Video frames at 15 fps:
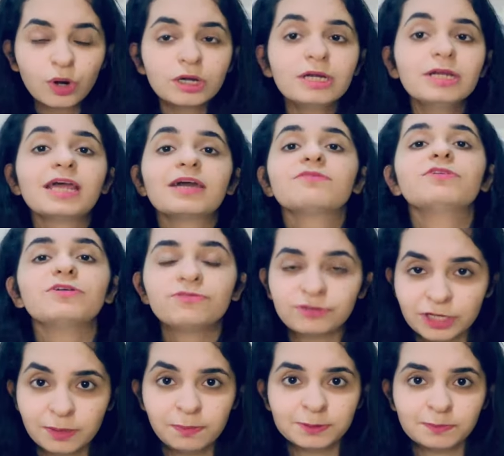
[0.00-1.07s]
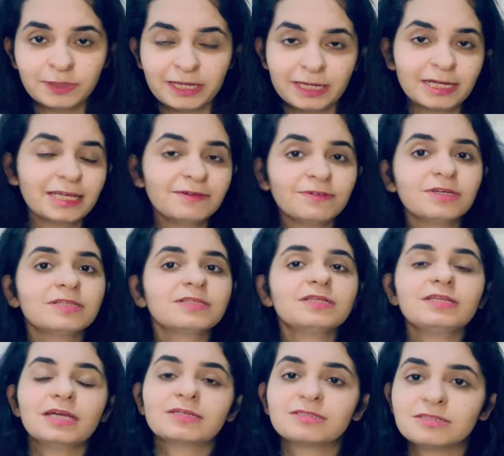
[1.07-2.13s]
never feel prepared even in the
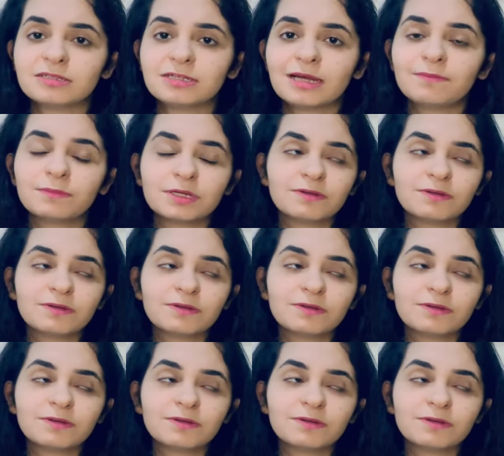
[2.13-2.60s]
next attempt